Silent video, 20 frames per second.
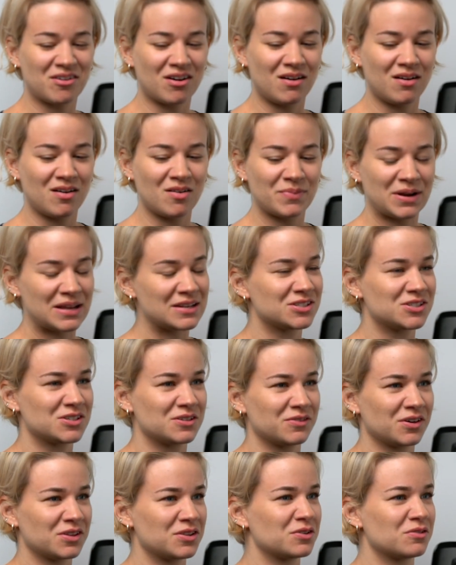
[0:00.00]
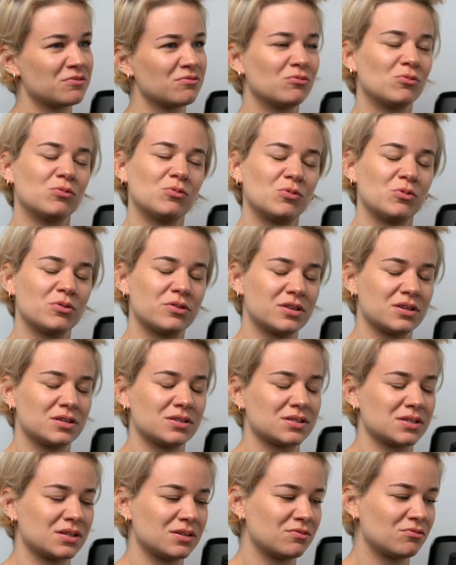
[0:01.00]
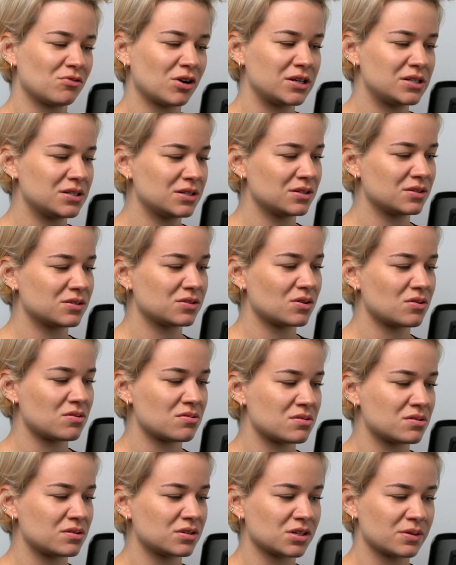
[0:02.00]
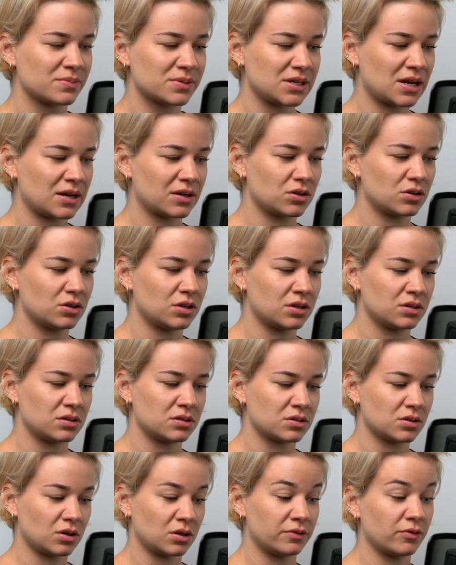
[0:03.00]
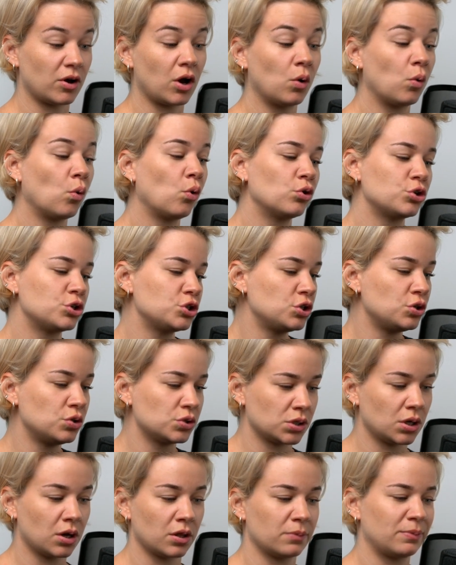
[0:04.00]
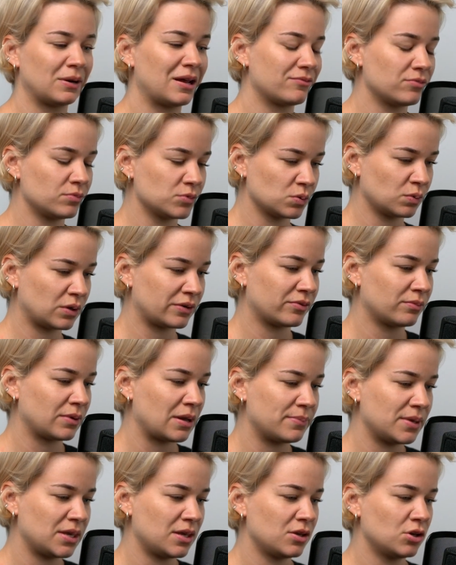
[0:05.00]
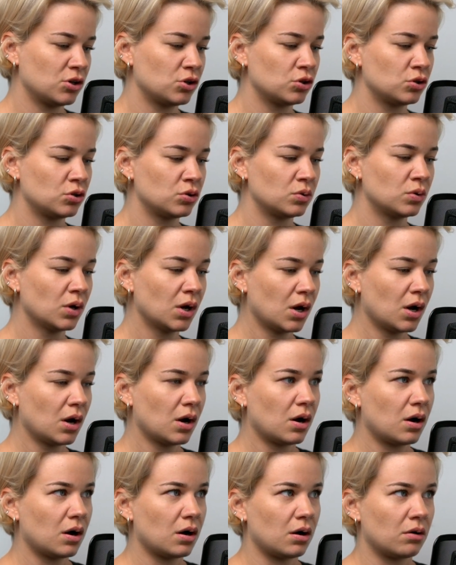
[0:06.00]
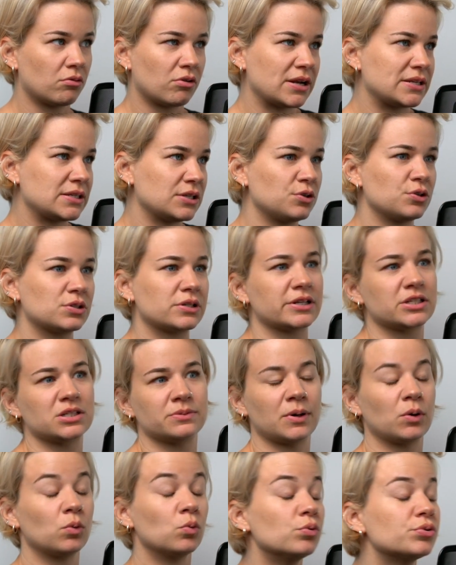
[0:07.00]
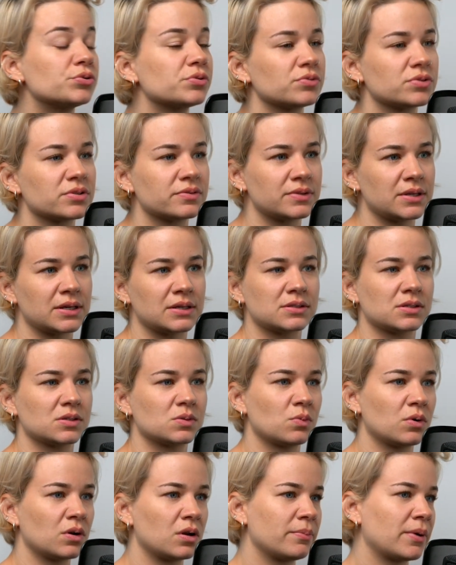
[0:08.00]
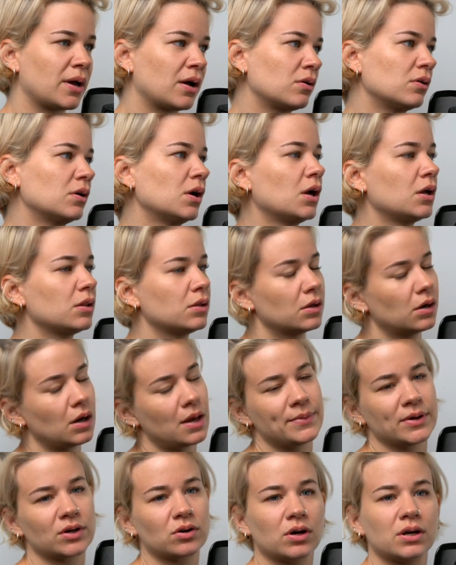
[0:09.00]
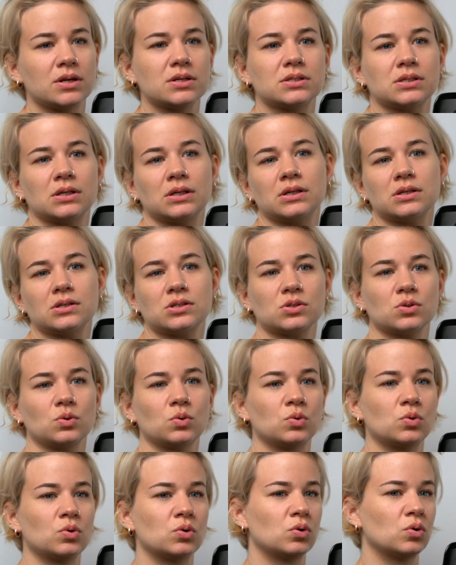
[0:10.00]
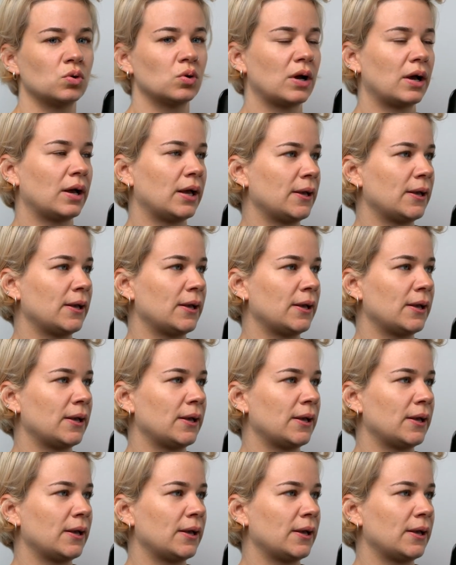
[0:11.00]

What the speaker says: are plenty of other authors and writers on Substack and kind of, or using other platforms or whatever it might be, who are writing newsletters about all sorts of things. There's one about the climate crisis, or